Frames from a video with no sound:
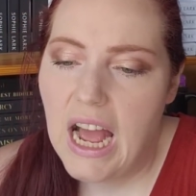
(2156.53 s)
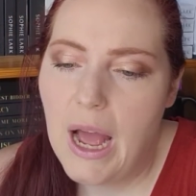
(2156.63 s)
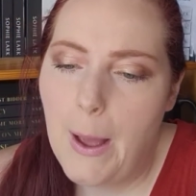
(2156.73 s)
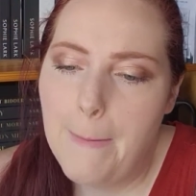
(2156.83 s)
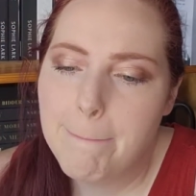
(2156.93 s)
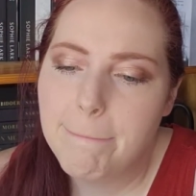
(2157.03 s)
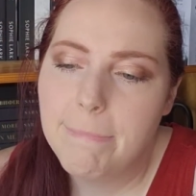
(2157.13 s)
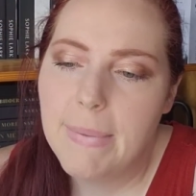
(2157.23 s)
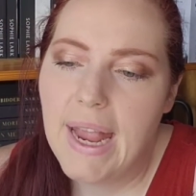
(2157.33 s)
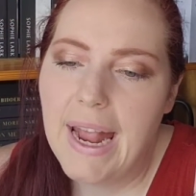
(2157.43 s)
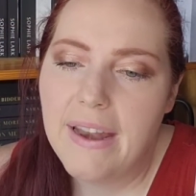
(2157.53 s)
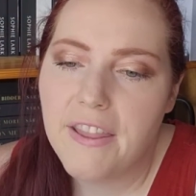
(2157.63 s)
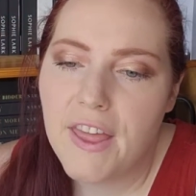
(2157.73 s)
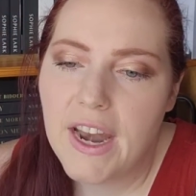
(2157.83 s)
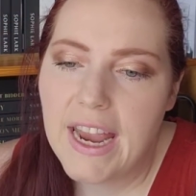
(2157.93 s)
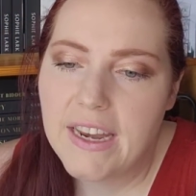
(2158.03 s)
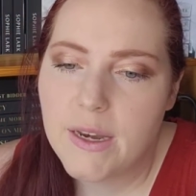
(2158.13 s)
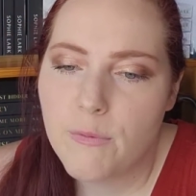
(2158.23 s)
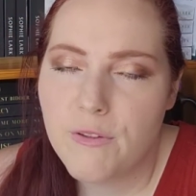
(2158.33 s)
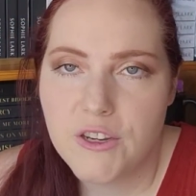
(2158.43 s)
Um, and then I
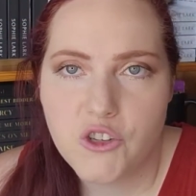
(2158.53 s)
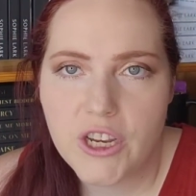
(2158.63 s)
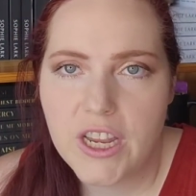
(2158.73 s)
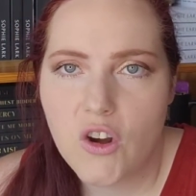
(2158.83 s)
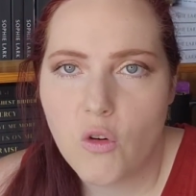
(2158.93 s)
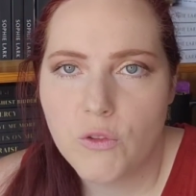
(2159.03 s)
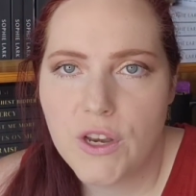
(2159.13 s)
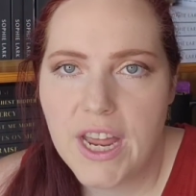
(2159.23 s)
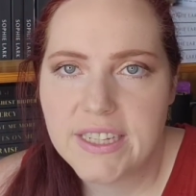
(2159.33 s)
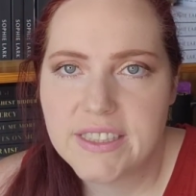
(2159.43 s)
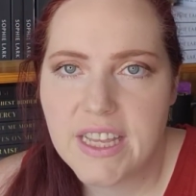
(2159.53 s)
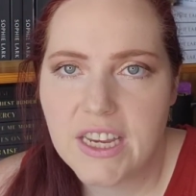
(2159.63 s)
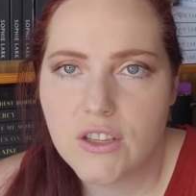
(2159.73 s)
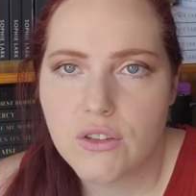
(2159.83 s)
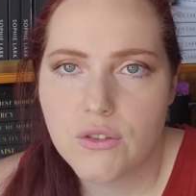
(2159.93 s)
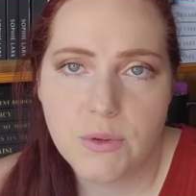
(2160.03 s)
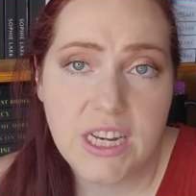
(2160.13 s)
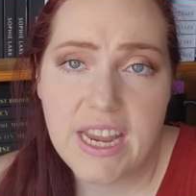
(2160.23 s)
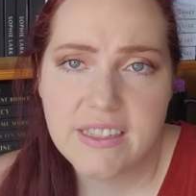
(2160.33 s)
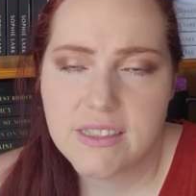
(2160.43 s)
ended up finishing it over the next like three
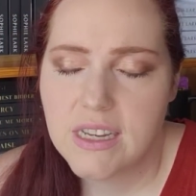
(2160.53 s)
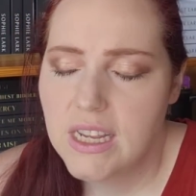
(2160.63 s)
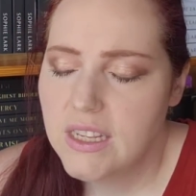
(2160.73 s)
days.